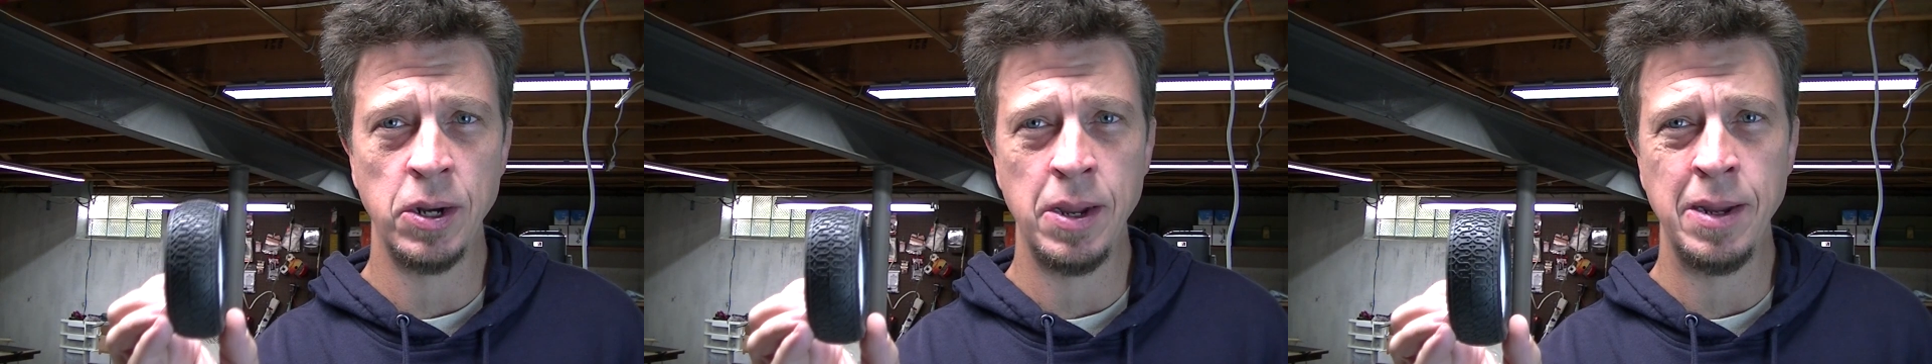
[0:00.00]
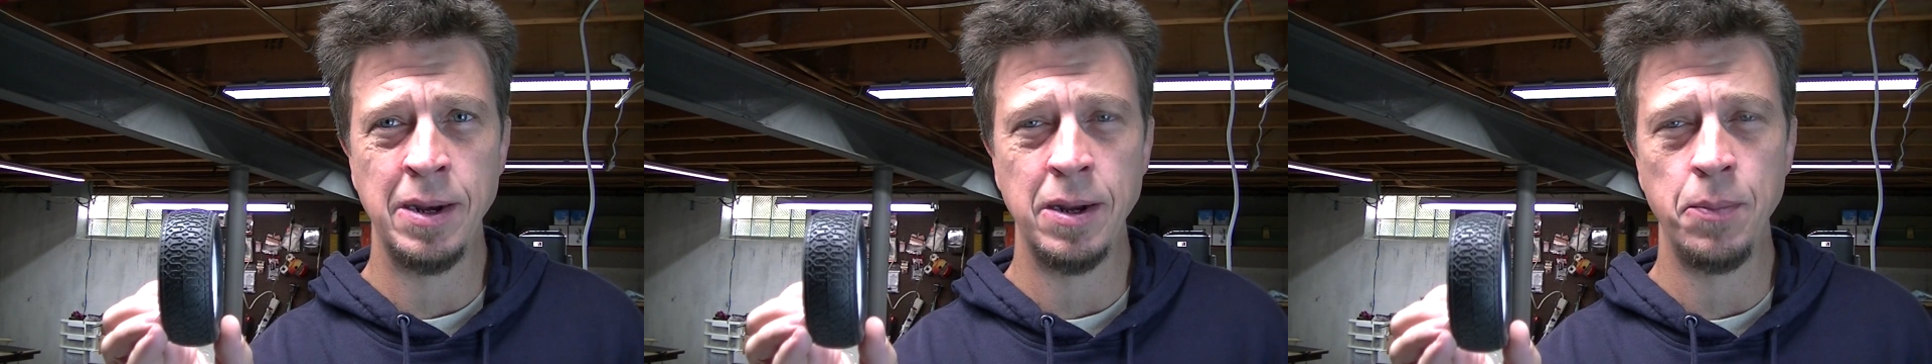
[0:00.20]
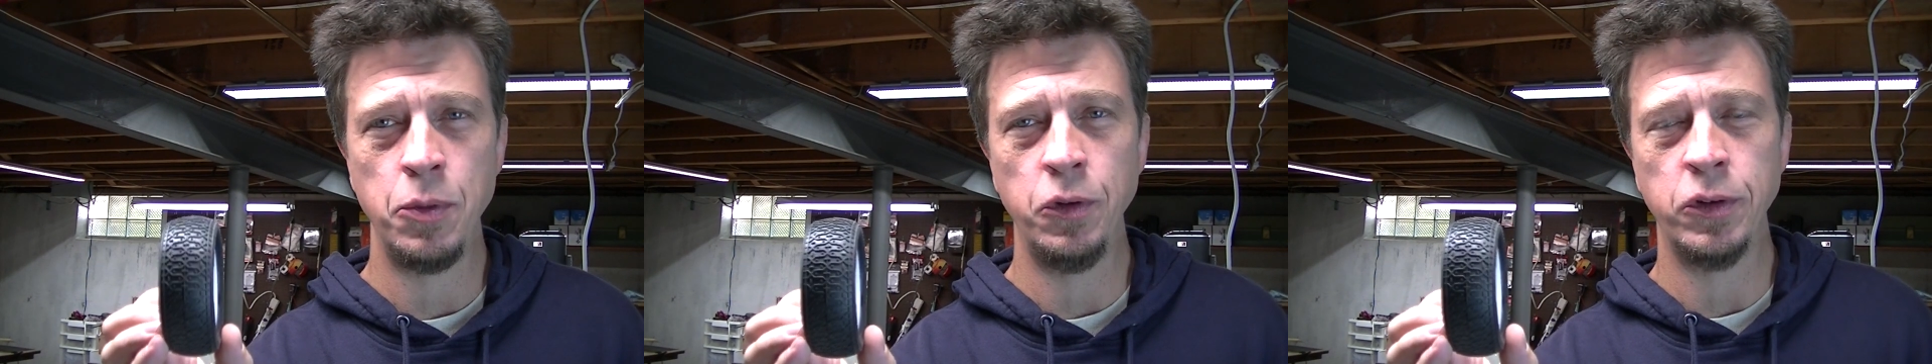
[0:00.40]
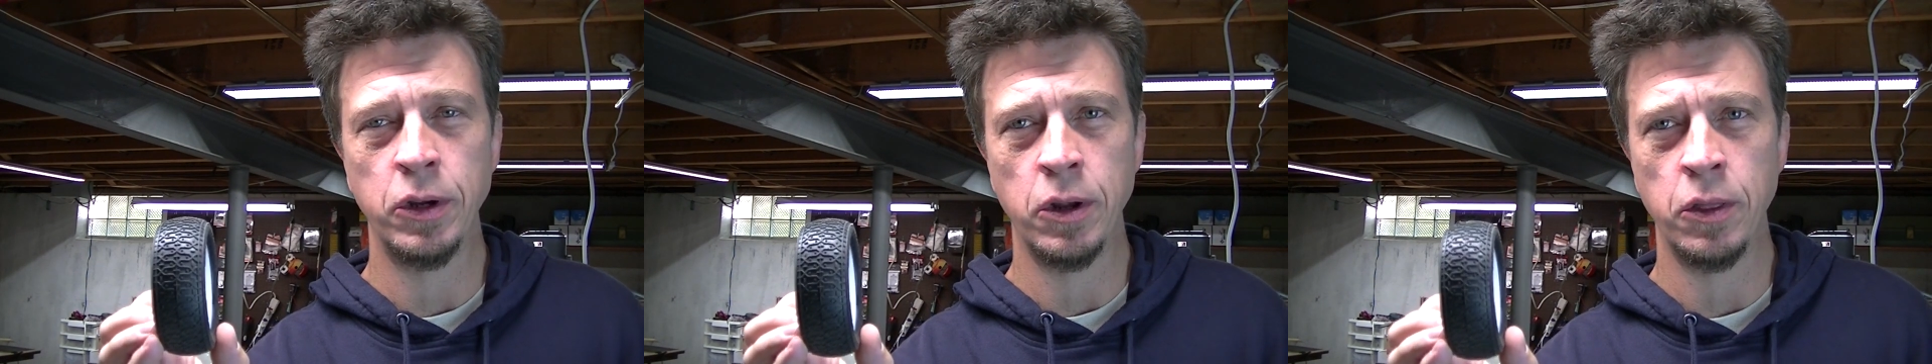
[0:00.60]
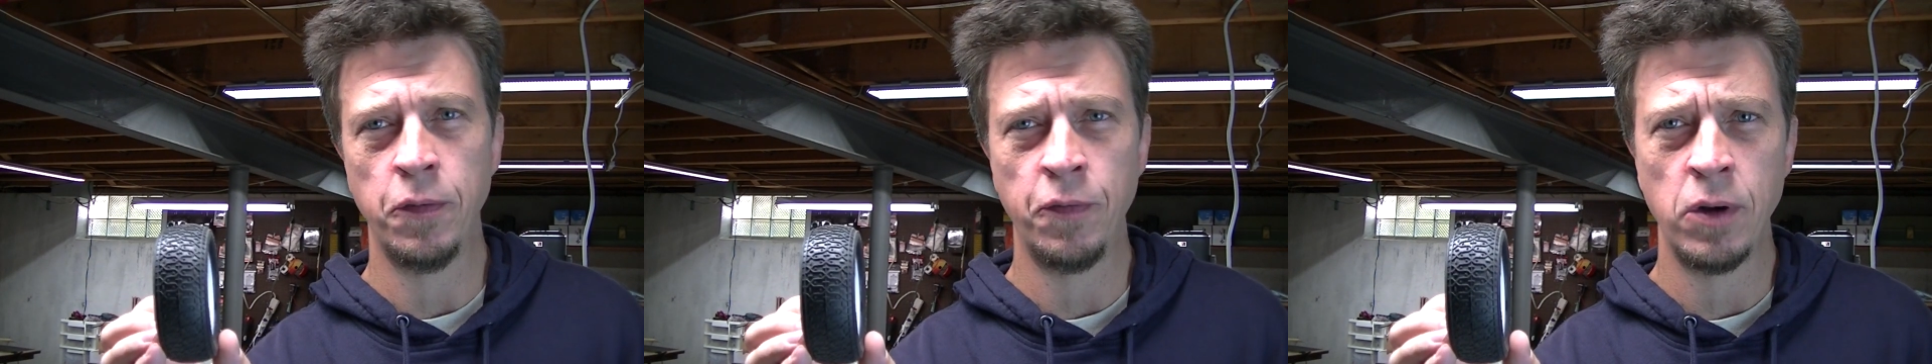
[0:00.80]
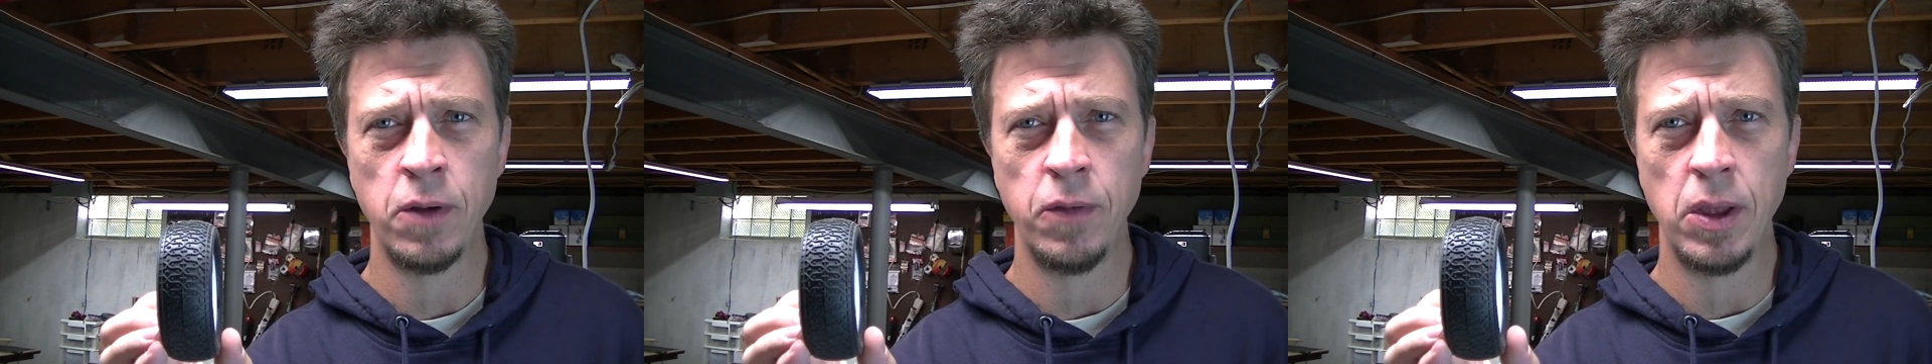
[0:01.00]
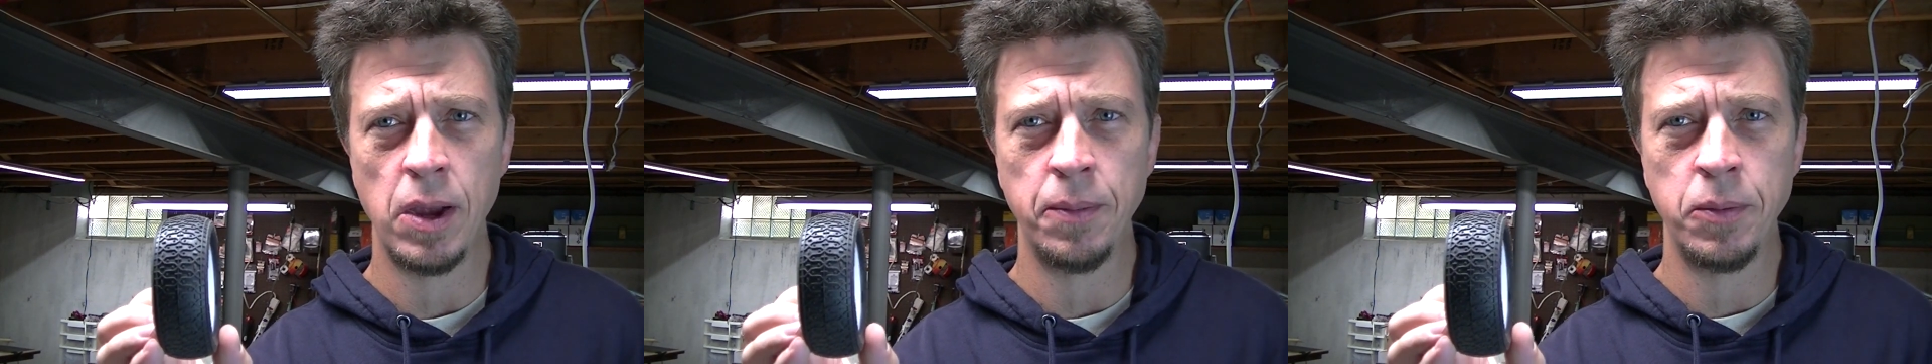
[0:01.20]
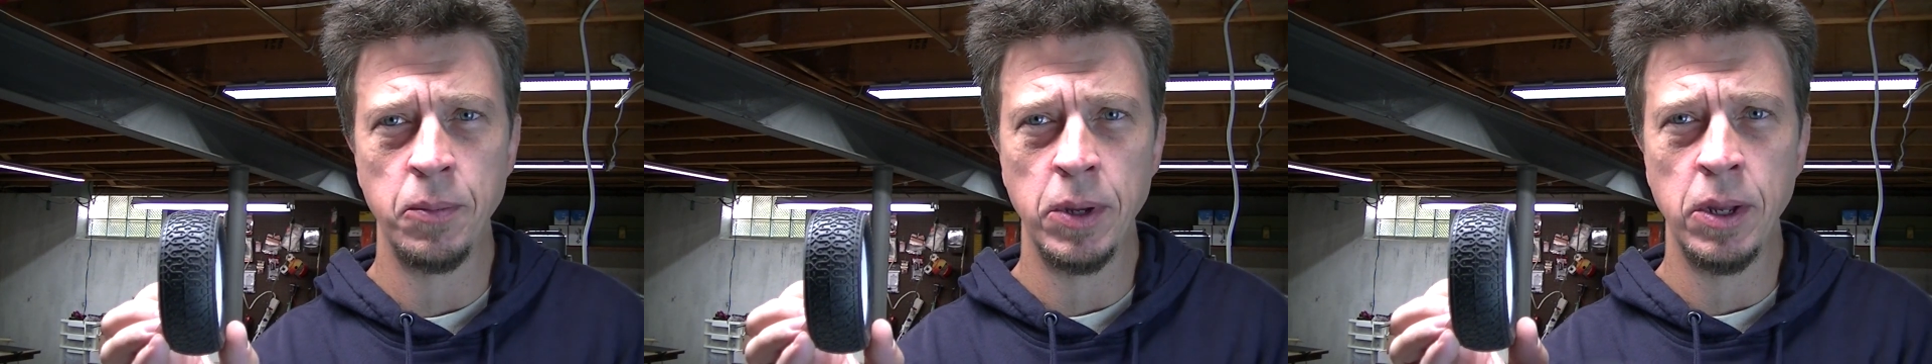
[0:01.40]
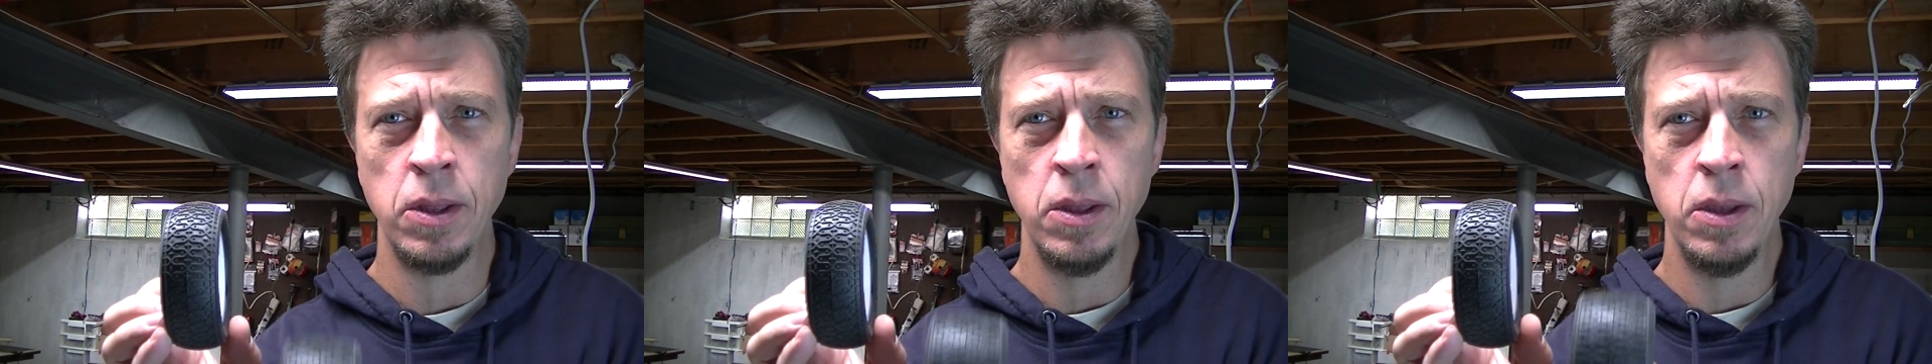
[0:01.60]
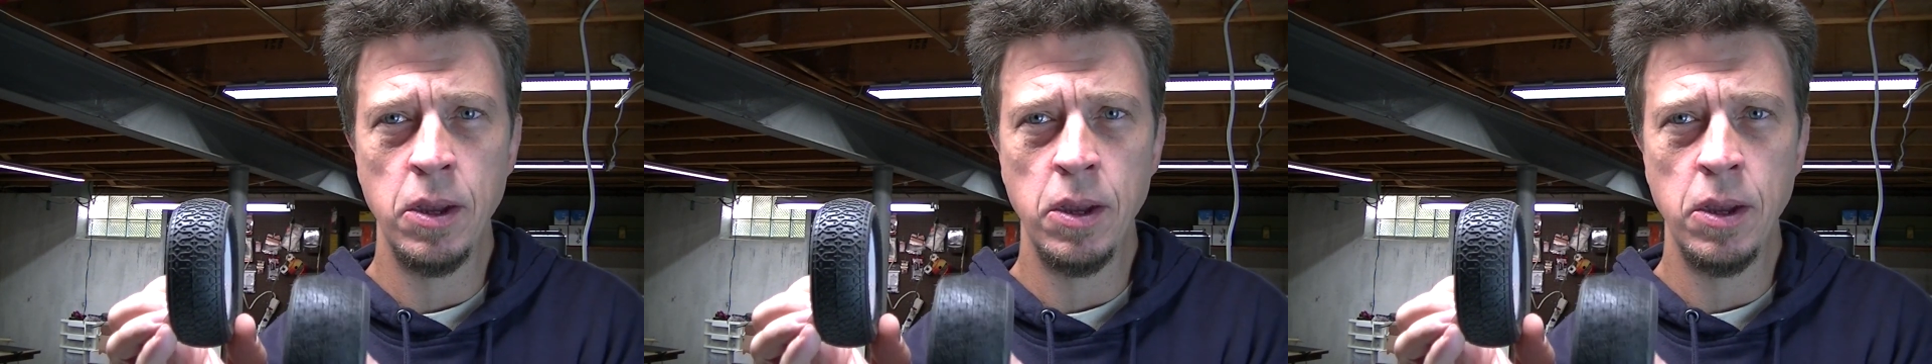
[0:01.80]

I ended up using on the front of the Optima.